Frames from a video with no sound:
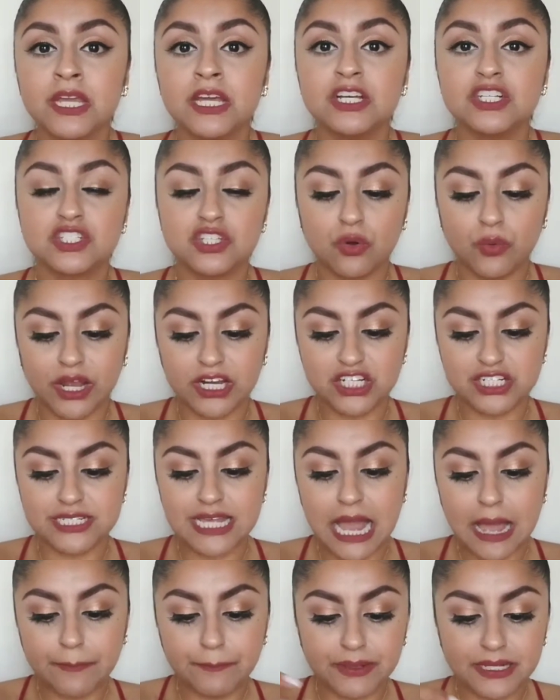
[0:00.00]
So I just
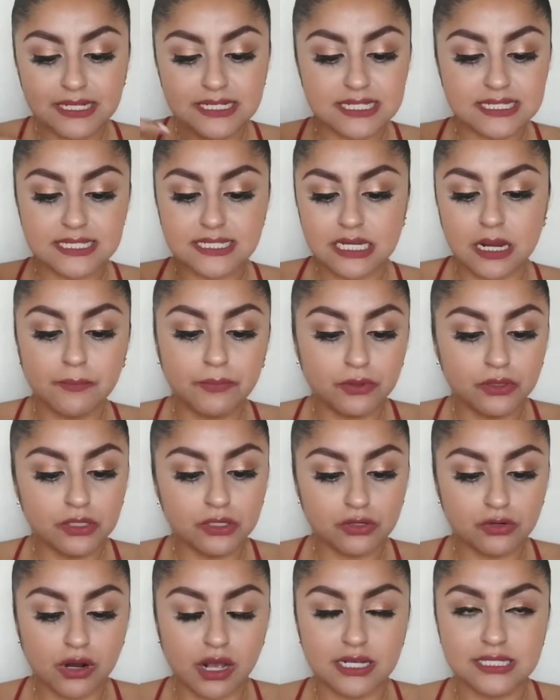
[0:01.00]
happened to stumble
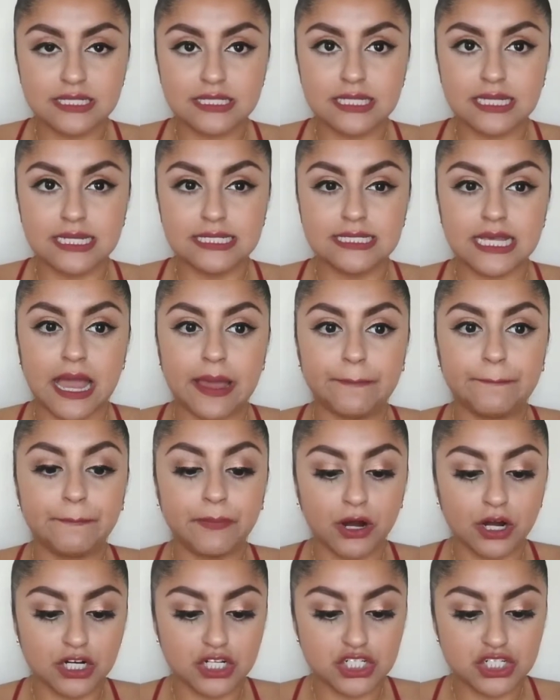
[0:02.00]
across this at
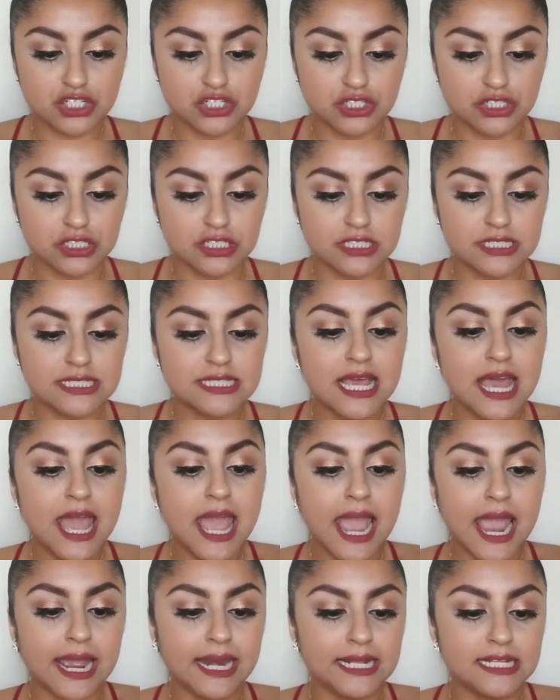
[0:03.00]
Marshall's
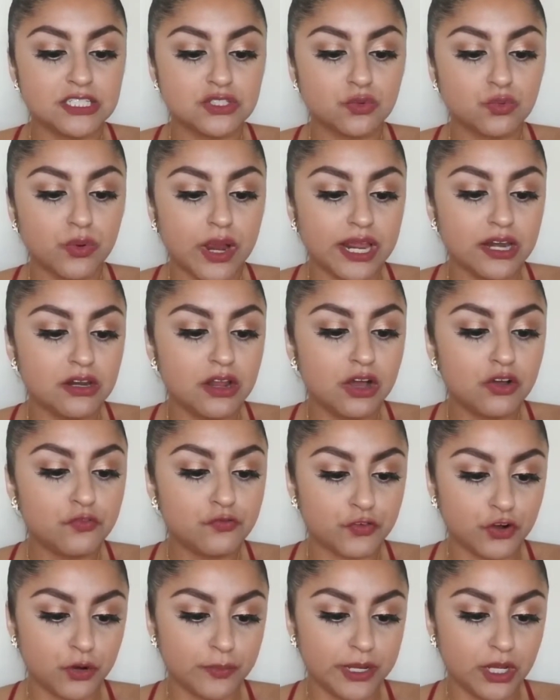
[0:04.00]
and it's a retinol
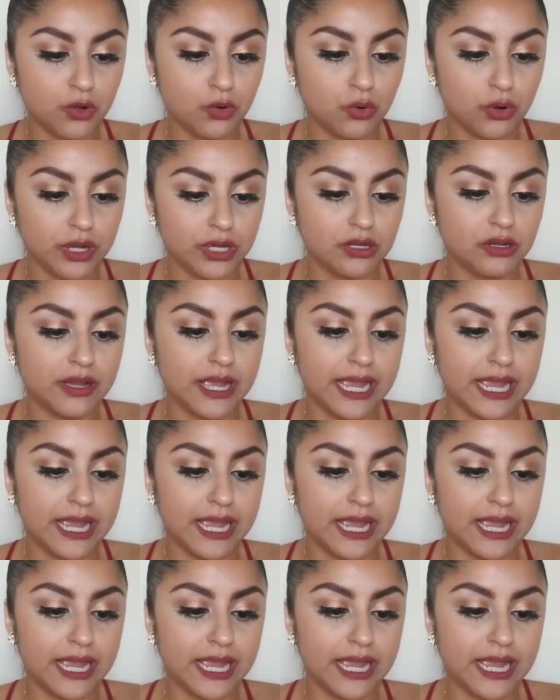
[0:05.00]
firming oil,